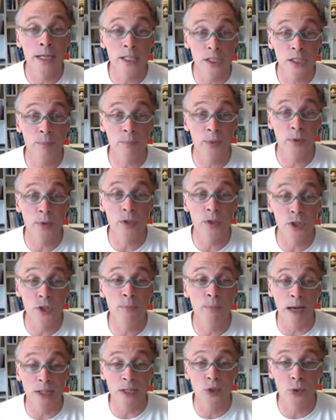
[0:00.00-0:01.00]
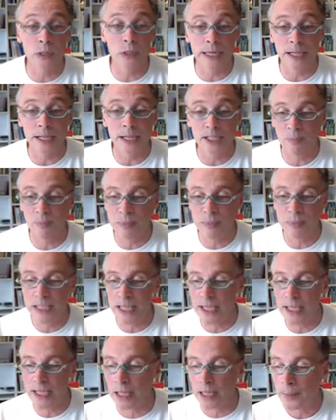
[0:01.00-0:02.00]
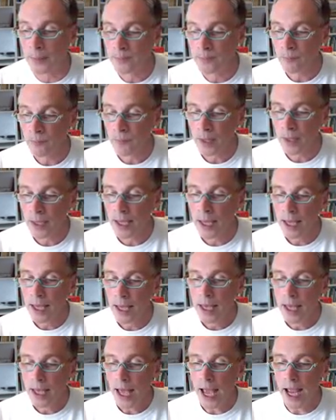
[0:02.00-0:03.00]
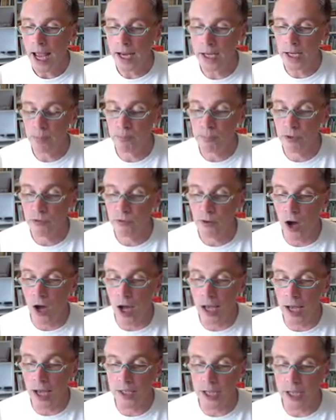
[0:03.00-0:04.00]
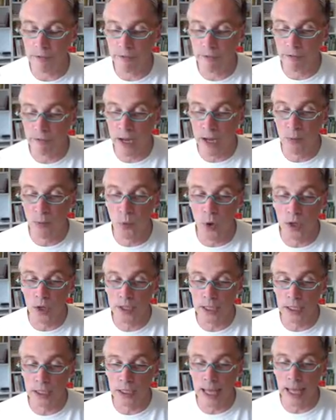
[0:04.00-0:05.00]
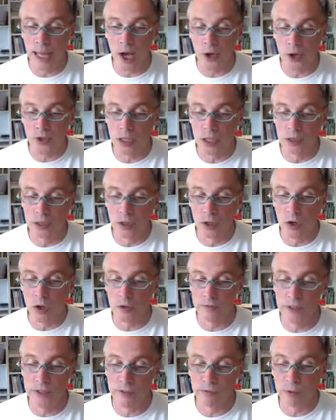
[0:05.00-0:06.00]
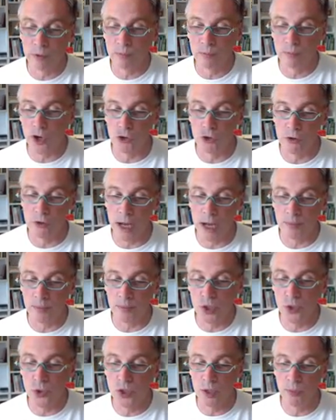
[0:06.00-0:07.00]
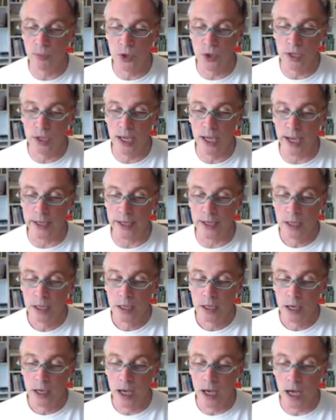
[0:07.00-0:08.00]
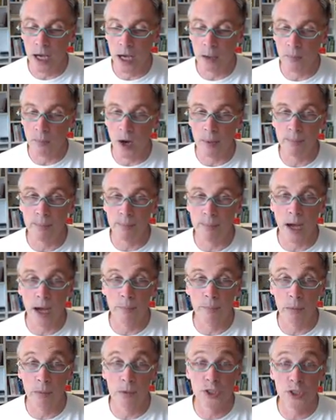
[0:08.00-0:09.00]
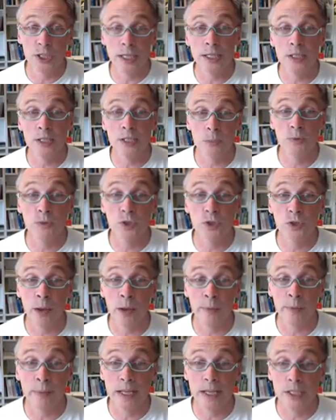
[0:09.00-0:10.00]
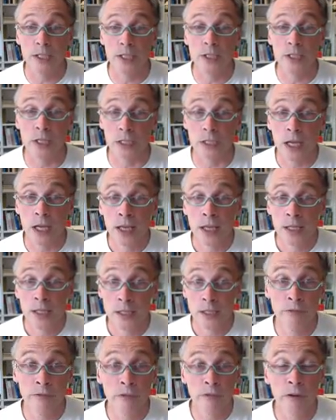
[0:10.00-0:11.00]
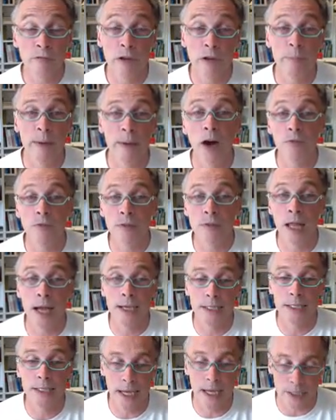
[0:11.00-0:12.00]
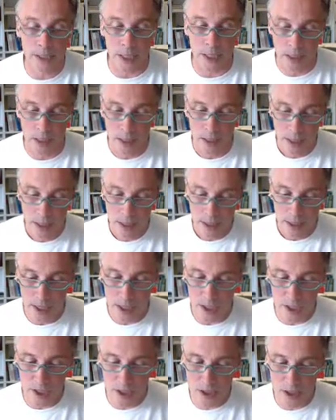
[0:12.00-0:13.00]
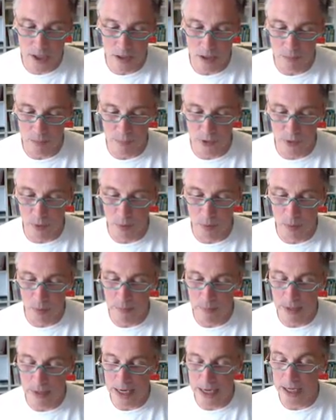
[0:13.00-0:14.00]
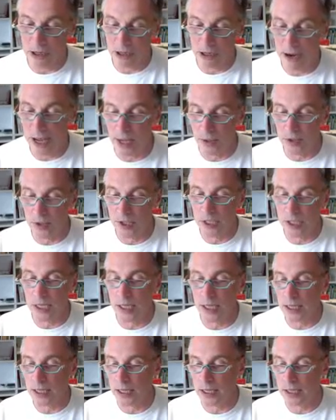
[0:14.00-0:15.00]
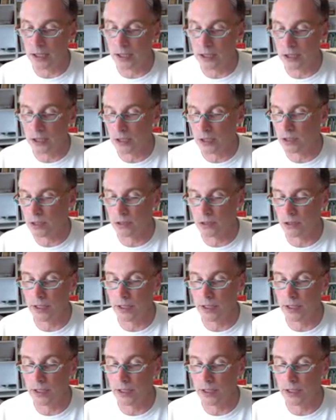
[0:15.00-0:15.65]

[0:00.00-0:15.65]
computers, Ubuntu Linux in particular. And it provides a framework that allows a lot of different programs to communicate by publishing and subscribing messages. It's a very, very powerful architecture. It's probably been around since,